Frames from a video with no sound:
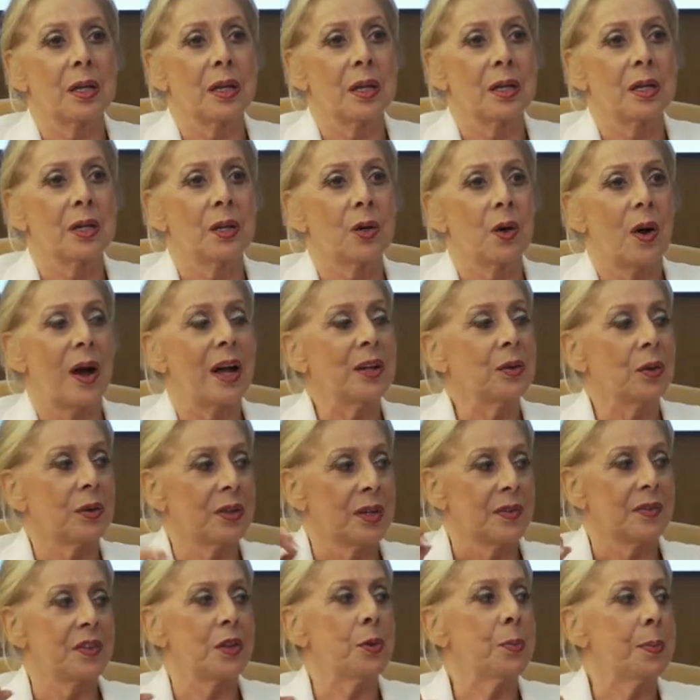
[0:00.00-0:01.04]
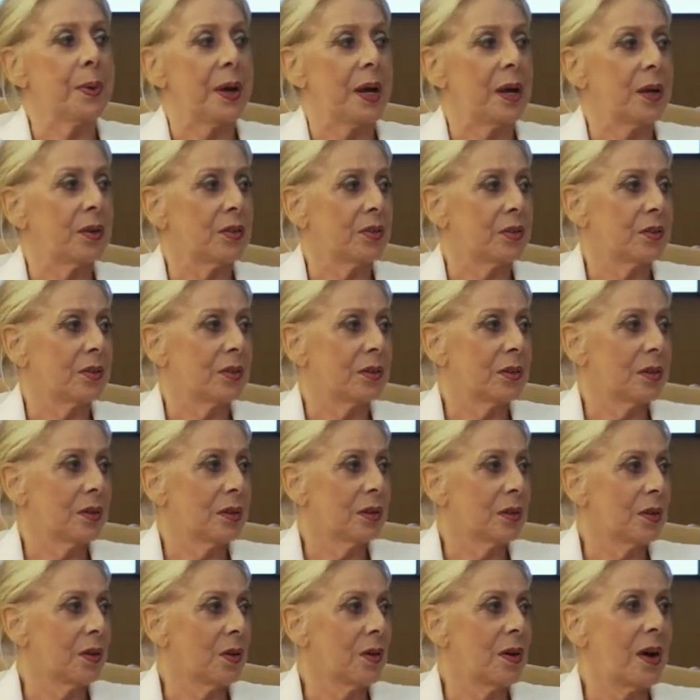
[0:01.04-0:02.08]
you know, I don't live in the past.
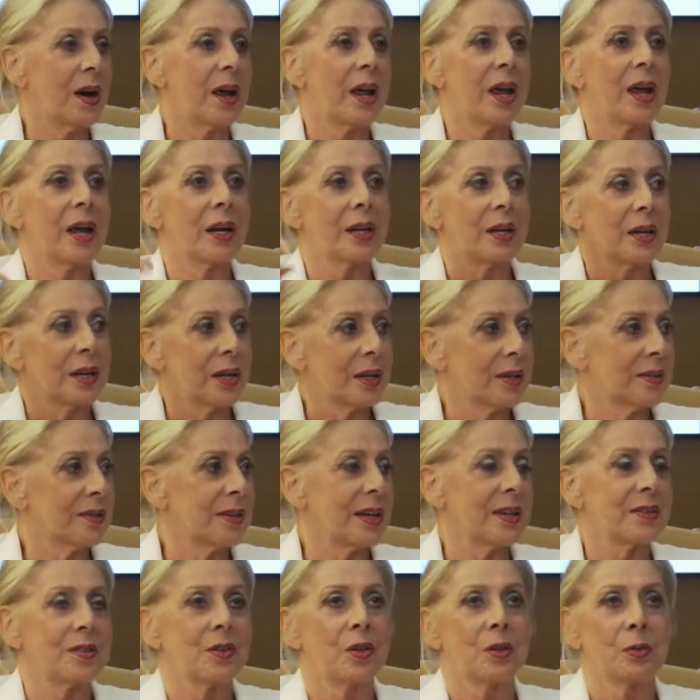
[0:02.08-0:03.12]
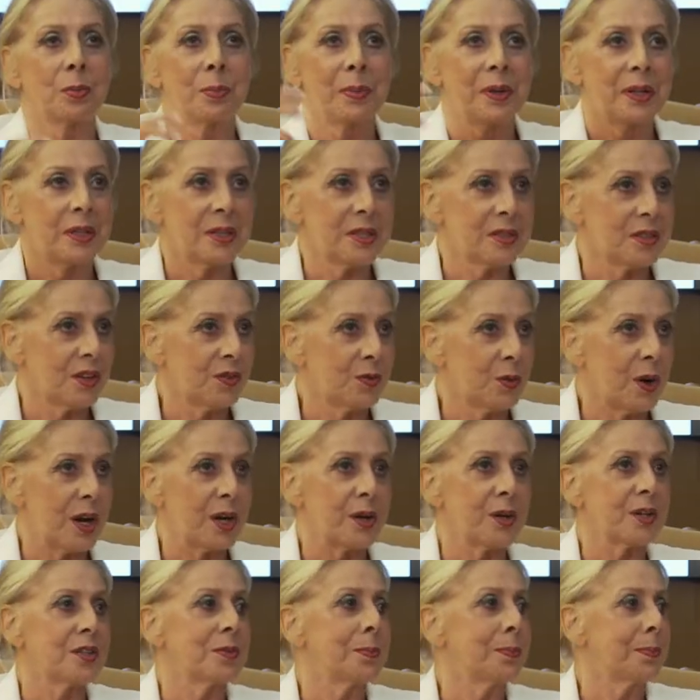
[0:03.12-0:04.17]
You know, I had hits, I sold millions of
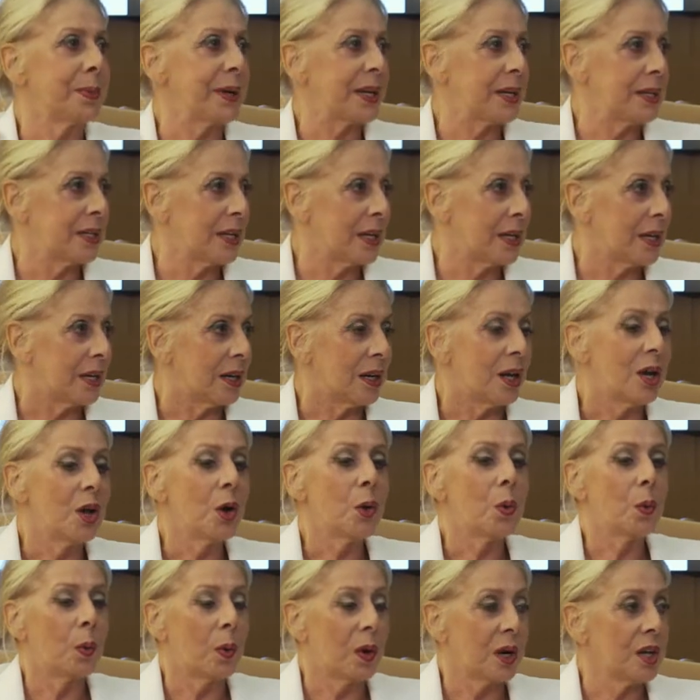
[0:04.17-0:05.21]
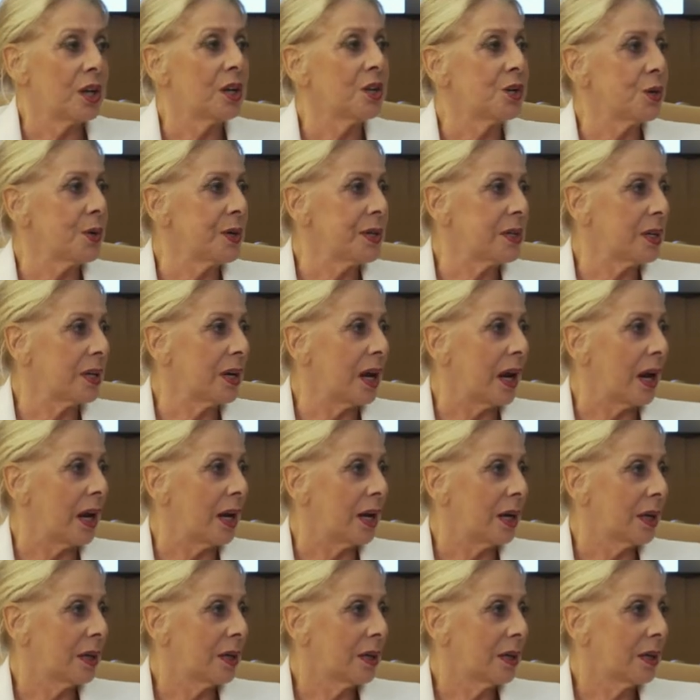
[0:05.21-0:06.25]
records, big deal. What are you doing today?
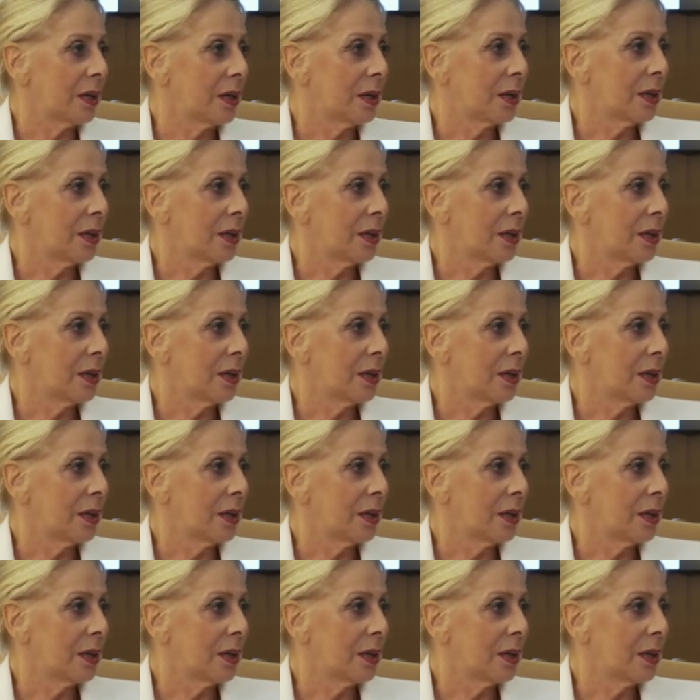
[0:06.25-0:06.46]
Mm.